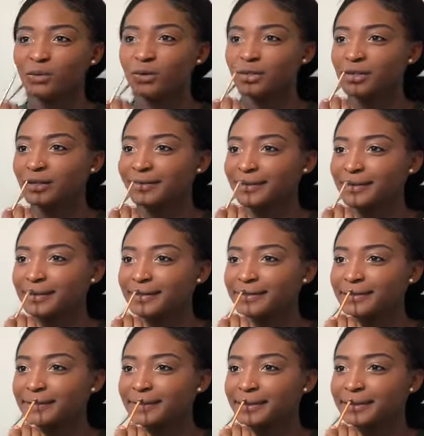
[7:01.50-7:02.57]
we're going to go gloss
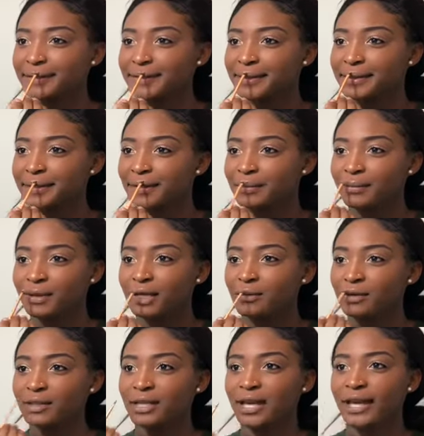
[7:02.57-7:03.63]
today. But I
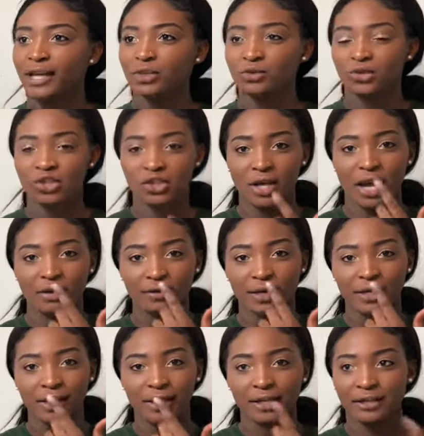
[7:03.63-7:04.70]
want that extra shine
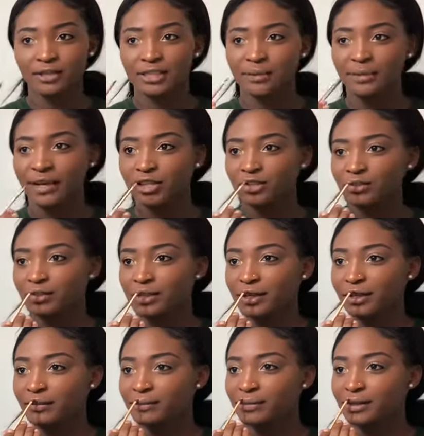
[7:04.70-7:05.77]
right here because I'm extra like
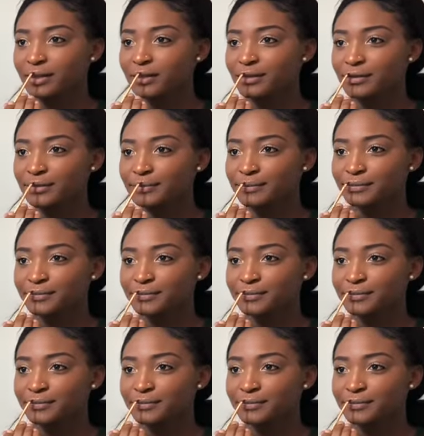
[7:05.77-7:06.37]
everybody else.